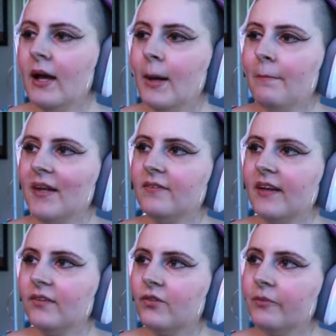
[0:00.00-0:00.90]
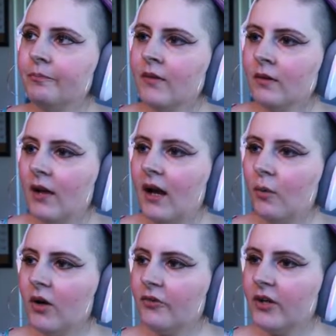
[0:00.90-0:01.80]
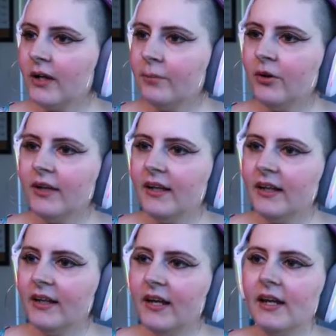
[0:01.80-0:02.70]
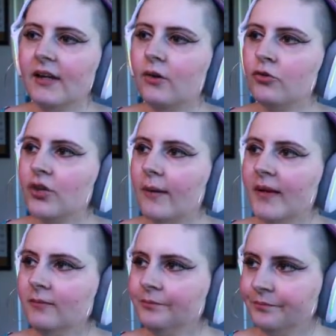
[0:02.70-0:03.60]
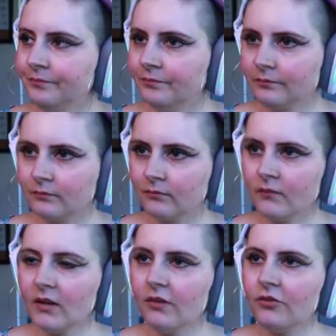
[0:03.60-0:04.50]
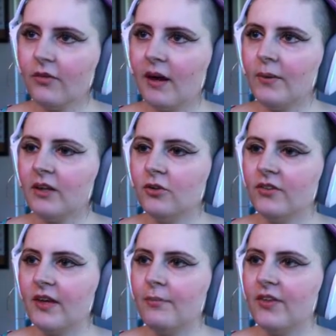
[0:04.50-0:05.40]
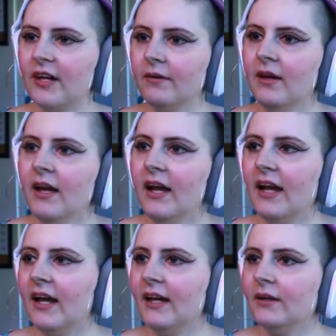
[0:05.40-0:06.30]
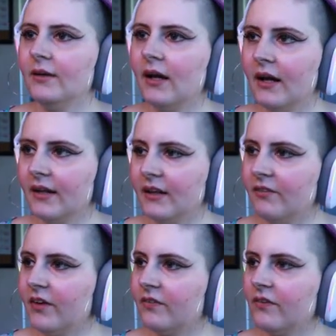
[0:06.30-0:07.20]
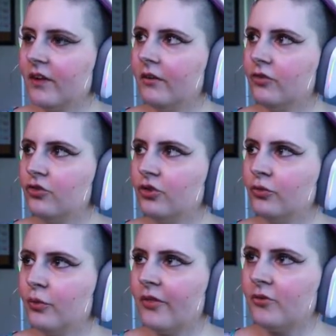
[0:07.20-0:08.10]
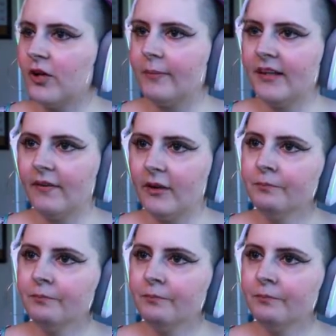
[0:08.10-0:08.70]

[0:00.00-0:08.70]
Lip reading: makes sense. We're also going to put in an Ojama, so that we can do the same thing, and give it a skill too, with Ojama Yellow.